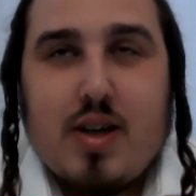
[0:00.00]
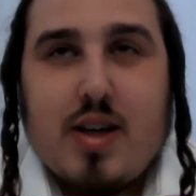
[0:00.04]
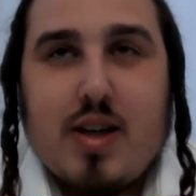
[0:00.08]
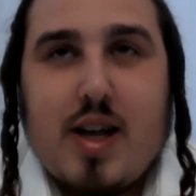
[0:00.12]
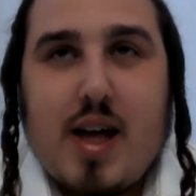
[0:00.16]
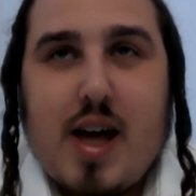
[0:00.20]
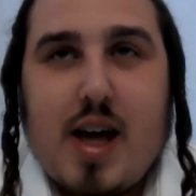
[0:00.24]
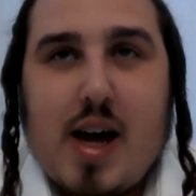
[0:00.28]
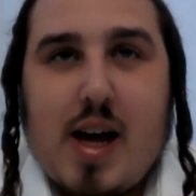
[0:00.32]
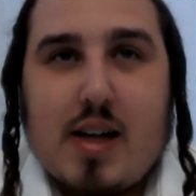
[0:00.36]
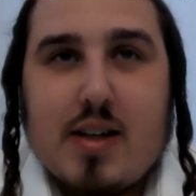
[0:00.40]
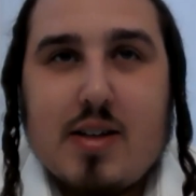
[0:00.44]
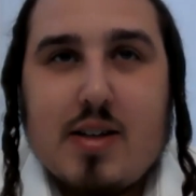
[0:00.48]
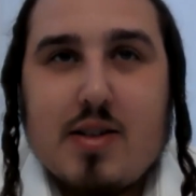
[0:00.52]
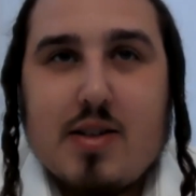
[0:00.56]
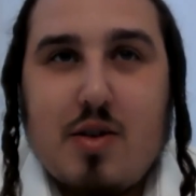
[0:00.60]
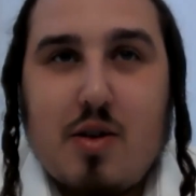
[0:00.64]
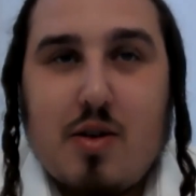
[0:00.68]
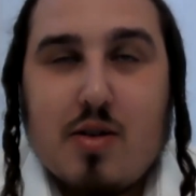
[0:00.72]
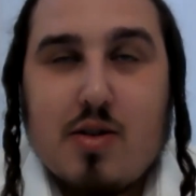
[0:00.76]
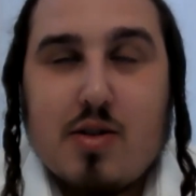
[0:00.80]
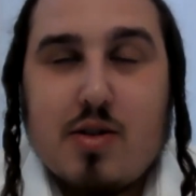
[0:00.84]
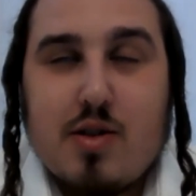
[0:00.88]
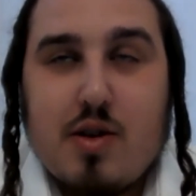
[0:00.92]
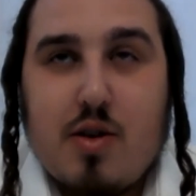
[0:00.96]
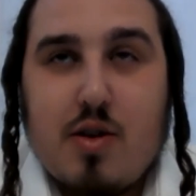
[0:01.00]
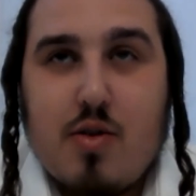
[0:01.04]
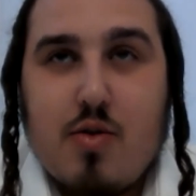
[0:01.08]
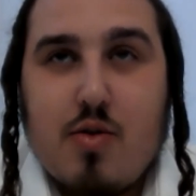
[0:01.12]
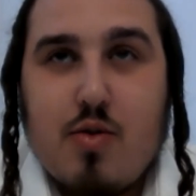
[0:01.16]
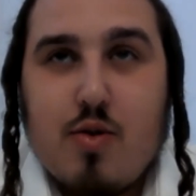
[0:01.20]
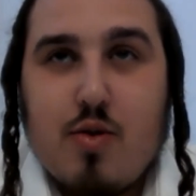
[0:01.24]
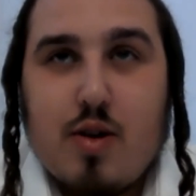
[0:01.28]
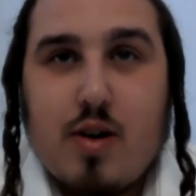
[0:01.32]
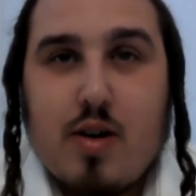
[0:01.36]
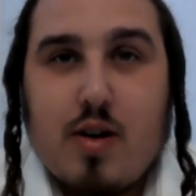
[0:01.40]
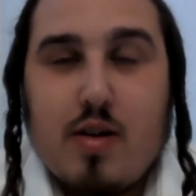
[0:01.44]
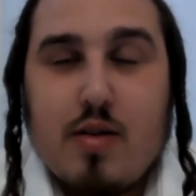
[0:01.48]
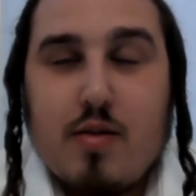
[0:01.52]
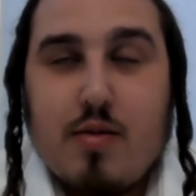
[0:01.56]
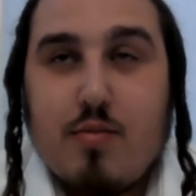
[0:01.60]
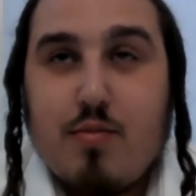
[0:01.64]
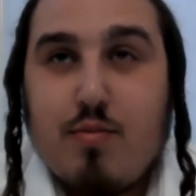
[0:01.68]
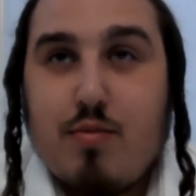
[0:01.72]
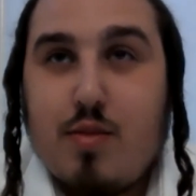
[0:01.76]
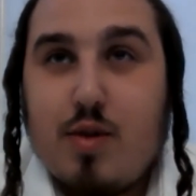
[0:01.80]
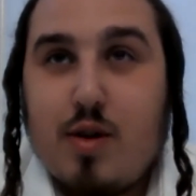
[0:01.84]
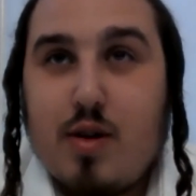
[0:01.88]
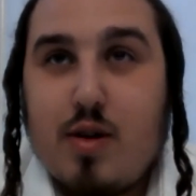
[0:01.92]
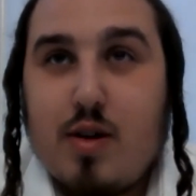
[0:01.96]
It has also
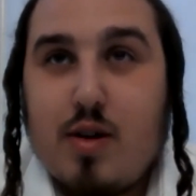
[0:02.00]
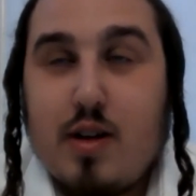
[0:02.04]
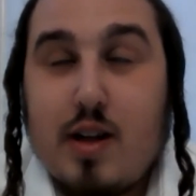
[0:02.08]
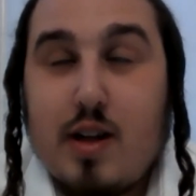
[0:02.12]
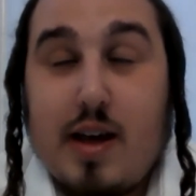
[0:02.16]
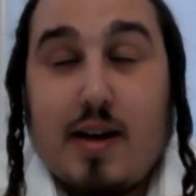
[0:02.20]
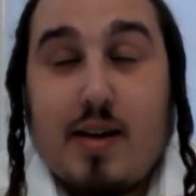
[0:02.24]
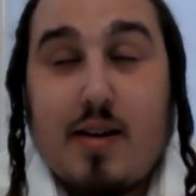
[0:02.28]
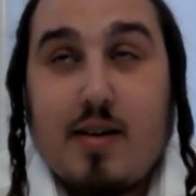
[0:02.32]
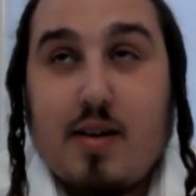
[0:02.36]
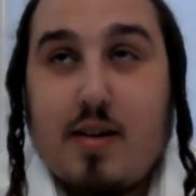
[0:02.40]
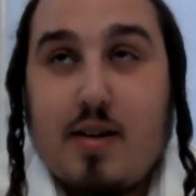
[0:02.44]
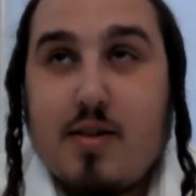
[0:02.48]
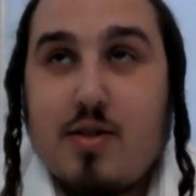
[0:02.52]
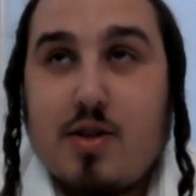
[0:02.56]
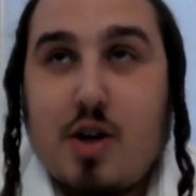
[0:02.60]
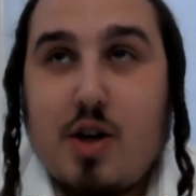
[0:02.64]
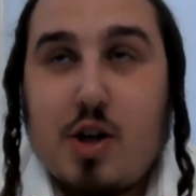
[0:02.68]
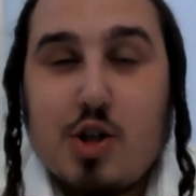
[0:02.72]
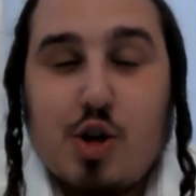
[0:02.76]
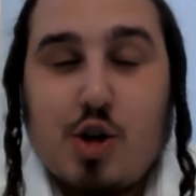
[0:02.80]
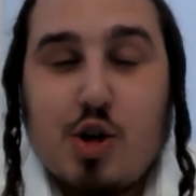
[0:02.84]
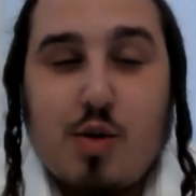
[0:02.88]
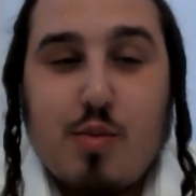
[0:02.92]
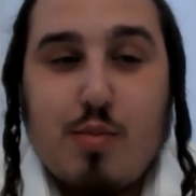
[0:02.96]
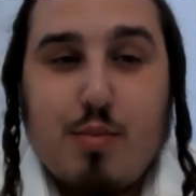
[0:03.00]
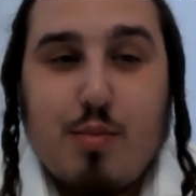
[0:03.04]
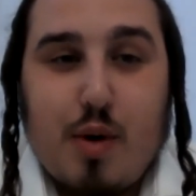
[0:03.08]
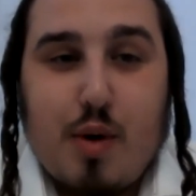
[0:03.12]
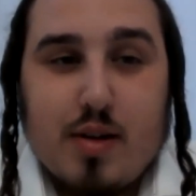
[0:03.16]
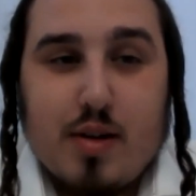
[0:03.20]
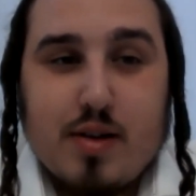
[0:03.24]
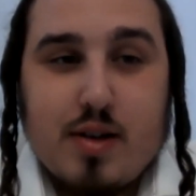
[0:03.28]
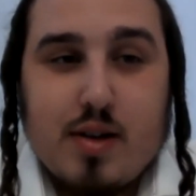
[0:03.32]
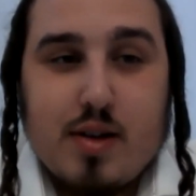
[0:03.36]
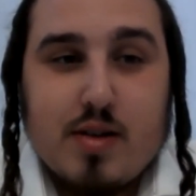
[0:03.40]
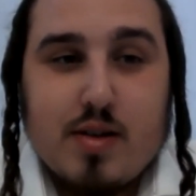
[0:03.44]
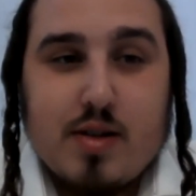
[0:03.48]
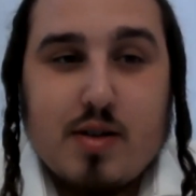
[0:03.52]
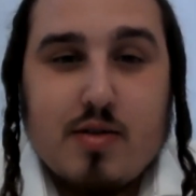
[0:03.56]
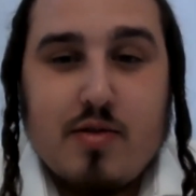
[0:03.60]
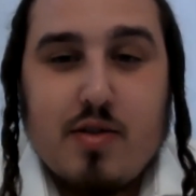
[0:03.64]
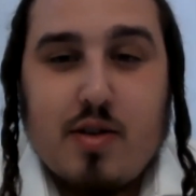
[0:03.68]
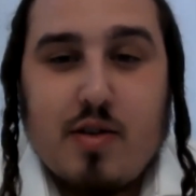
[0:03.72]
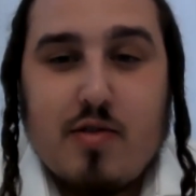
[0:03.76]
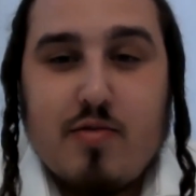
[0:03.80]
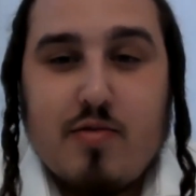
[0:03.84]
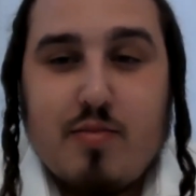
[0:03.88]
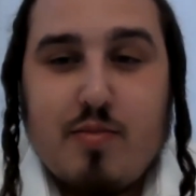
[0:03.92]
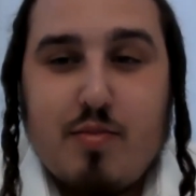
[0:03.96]
like such an abundance
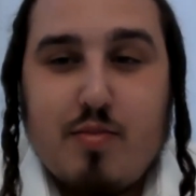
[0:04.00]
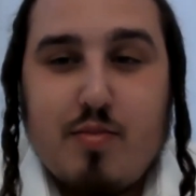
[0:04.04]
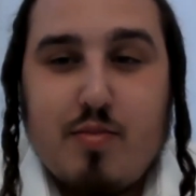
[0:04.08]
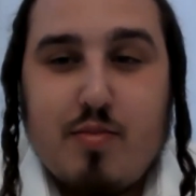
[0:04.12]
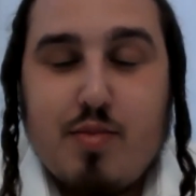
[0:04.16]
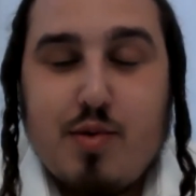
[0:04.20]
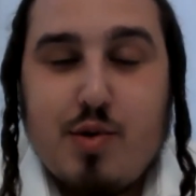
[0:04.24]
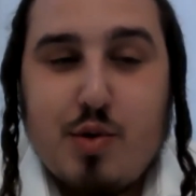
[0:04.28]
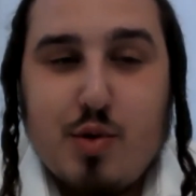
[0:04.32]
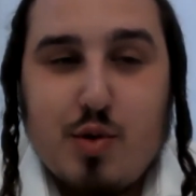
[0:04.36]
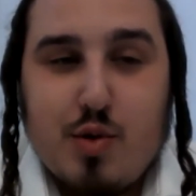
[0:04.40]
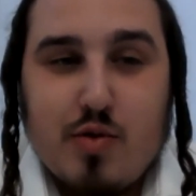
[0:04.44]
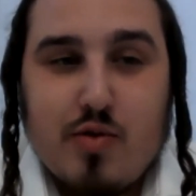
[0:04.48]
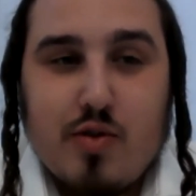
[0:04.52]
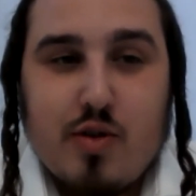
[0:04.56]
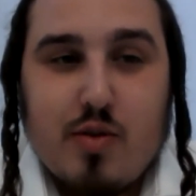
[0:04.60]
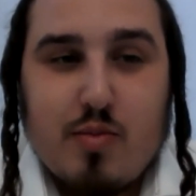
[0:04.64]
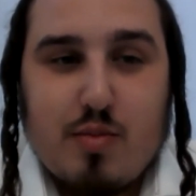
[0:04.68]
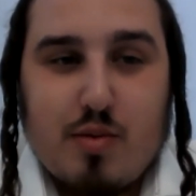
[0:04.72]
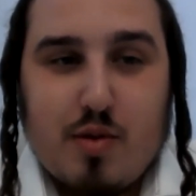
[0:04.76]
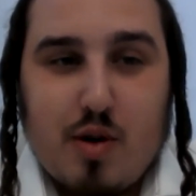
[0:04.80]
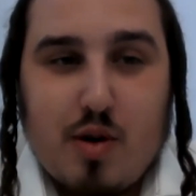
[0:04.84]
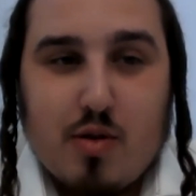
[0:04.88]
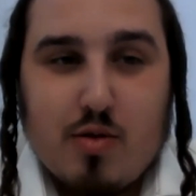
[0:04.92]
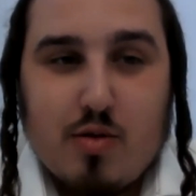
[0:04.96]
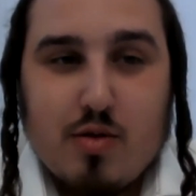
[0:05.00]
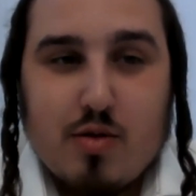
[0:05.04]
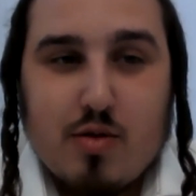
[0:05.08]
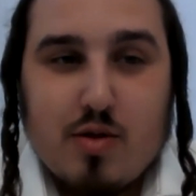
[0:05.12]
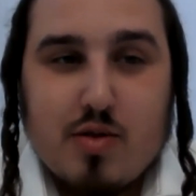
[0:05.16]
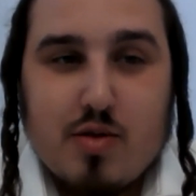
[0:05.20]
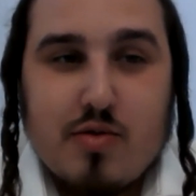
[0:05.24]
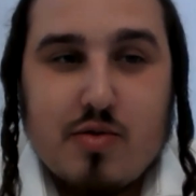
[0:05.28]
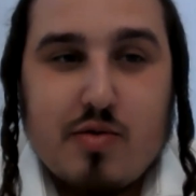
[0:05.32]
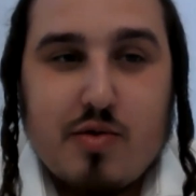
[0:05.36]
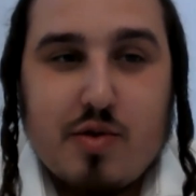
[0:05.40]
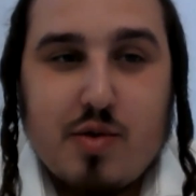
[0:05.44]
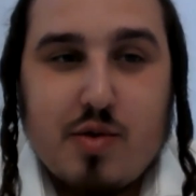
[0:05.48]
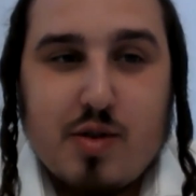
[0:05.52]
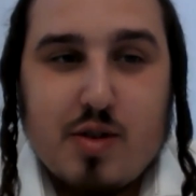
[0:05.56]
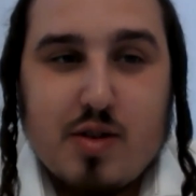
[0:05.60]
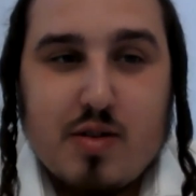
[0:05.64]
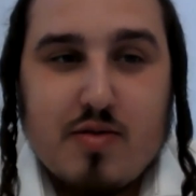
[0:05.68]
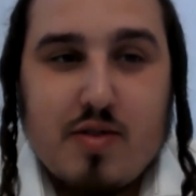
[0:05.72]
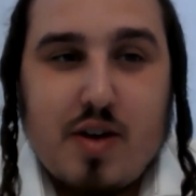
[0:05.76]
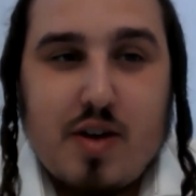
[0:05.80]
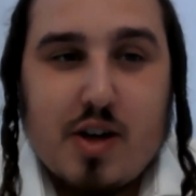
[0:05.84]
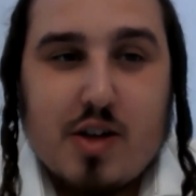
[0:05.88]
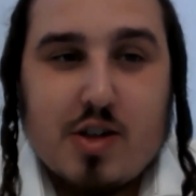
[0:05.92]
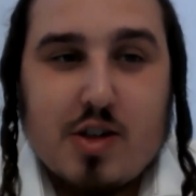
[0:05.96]
of beautiful produce, fruits
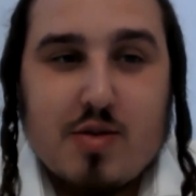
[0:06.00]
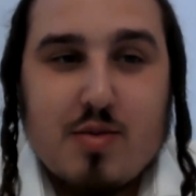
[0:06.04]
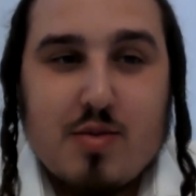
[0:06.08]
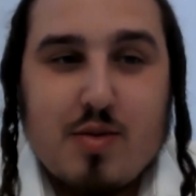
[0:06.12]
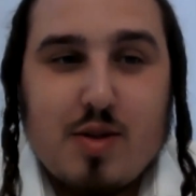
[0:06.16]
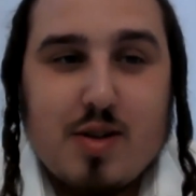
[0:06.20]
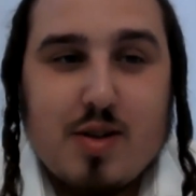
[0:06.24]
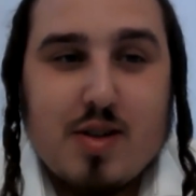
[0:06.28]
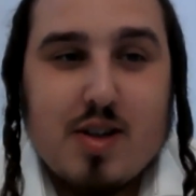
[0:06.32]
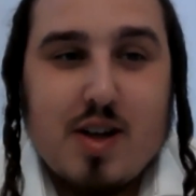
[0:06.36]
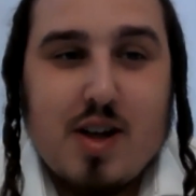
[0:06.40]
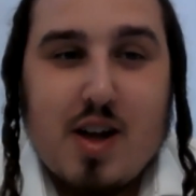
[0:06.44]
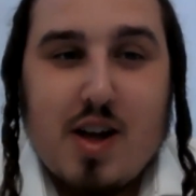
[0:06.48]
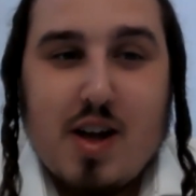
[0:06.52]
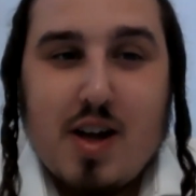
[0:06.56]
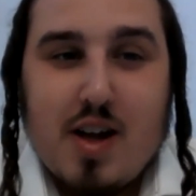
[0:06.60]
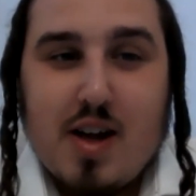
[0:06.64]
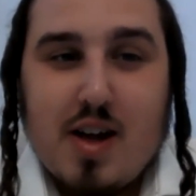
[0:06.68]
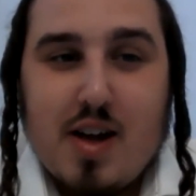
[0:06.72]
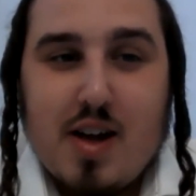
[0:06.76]
and vegetables